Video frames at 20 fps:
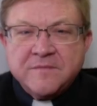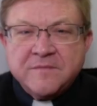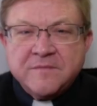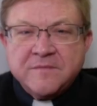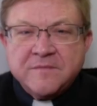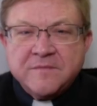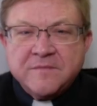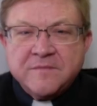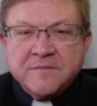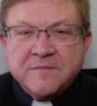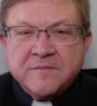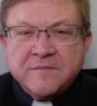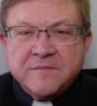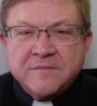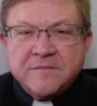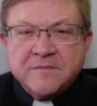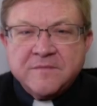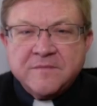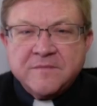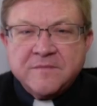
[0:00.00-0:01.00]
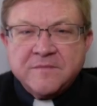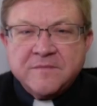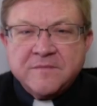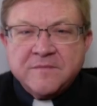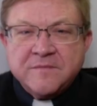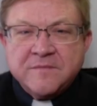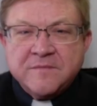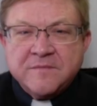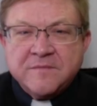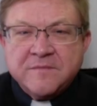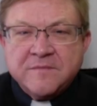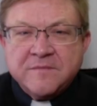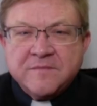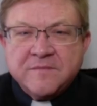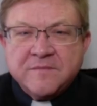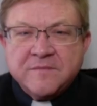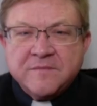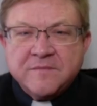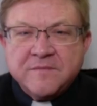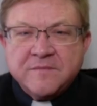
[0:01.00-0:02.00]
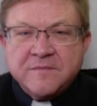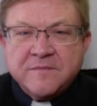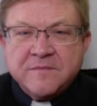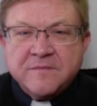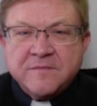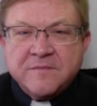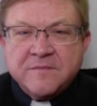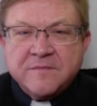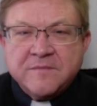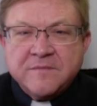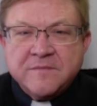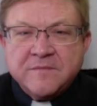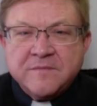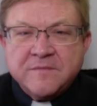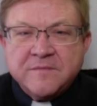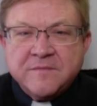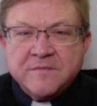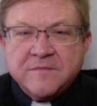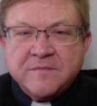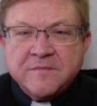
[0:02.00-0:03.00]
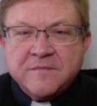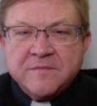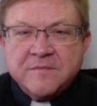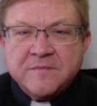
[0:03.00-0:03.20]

(silent)